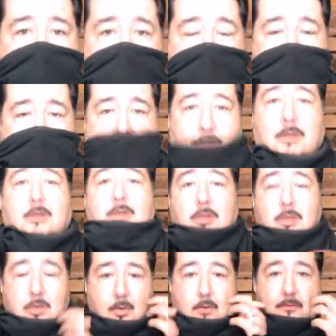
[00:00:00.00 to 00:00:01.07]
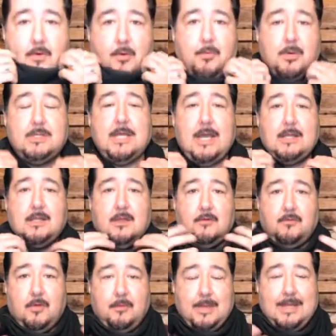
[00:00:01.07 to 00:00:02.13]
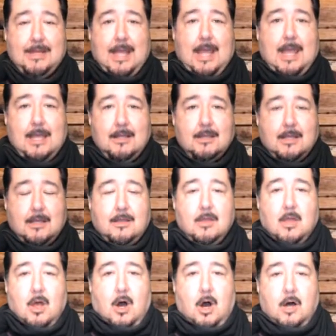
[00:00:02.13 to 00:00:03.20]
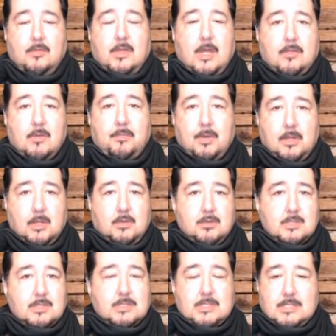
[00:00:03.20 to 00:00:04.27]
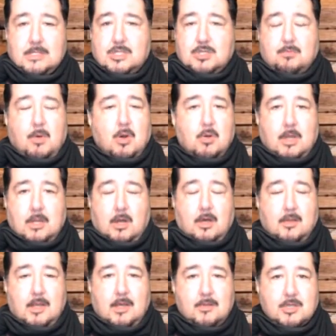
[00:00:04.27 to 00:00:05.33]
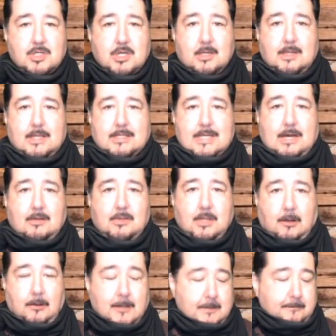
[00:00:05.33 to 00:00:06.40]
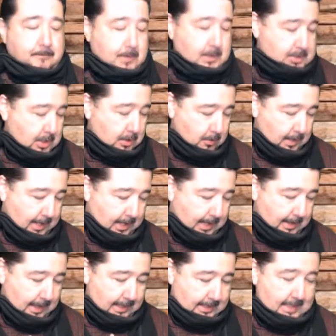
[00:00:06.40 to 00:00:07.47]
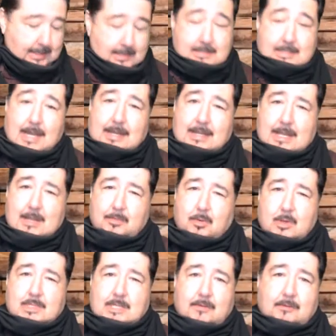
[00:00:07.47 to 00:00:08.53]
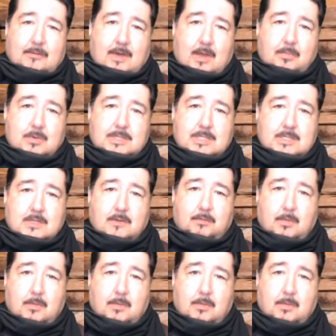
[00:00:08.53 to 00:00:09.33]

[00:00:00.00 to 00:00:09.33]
you would feel protected from inhaling all the other pollutants and smoke and all the other junk that's out there. So again, it's 99.75%